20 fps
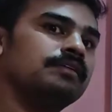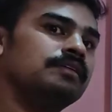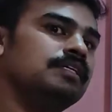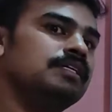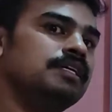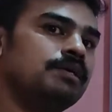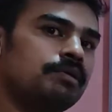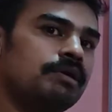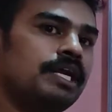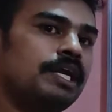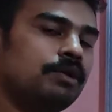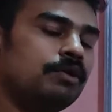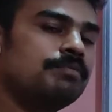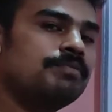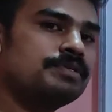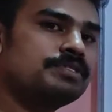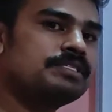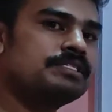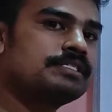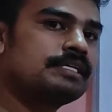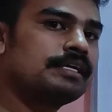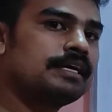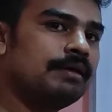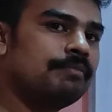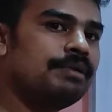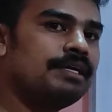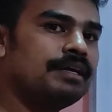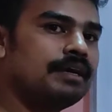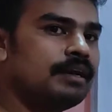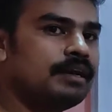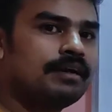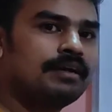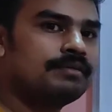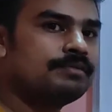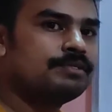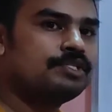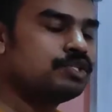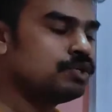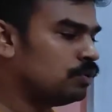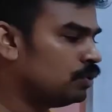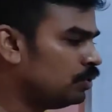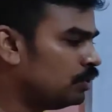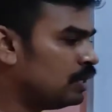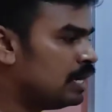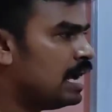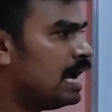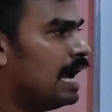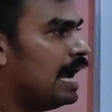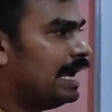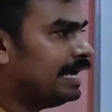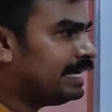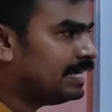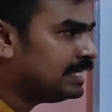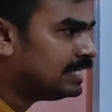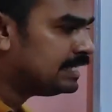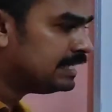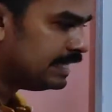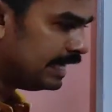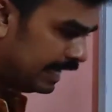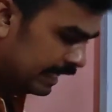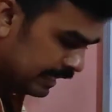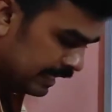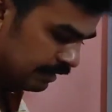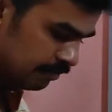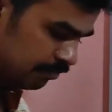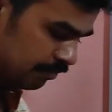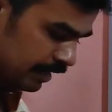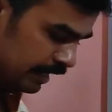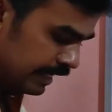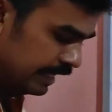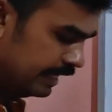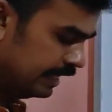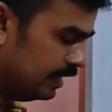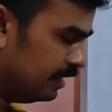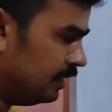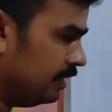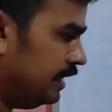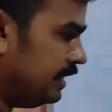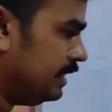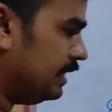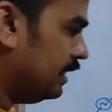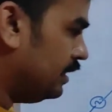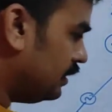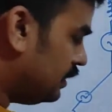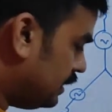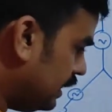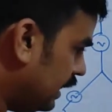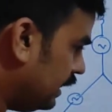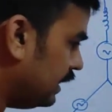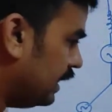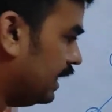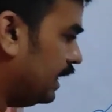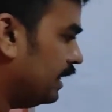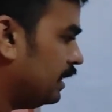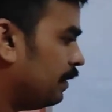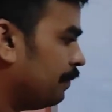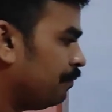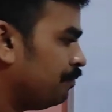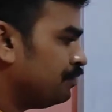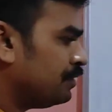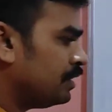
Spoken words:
Equal and opposites are coming now. So I can say that my dear, I can say that